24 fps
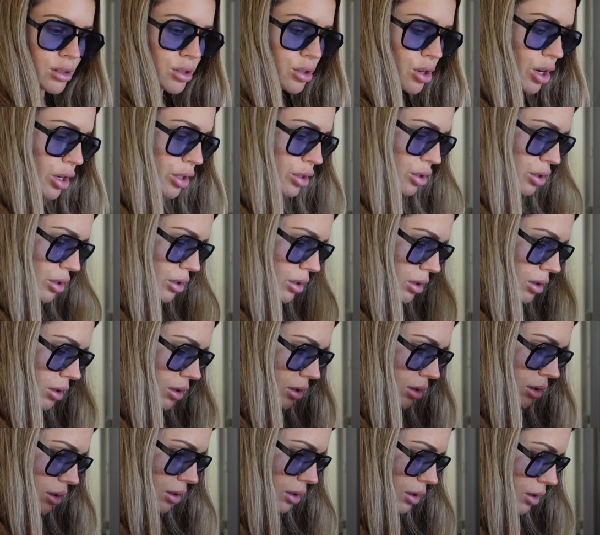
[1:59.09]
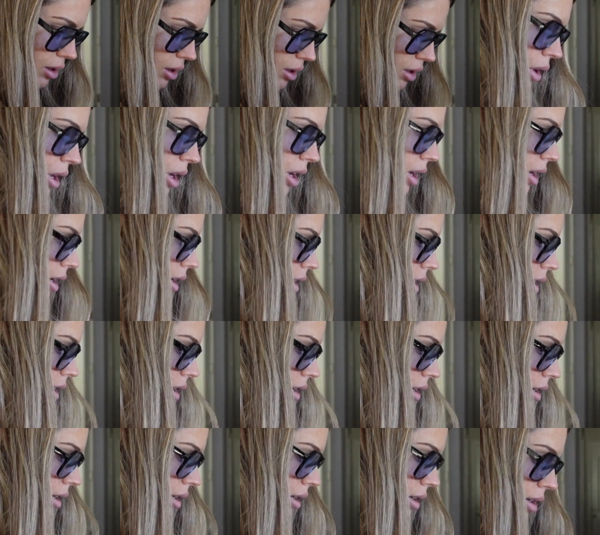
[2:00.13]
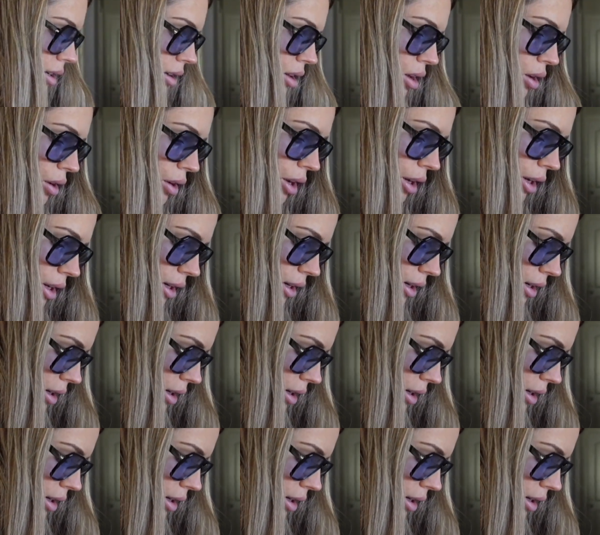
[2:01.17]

Charger. We're good. All good? All good.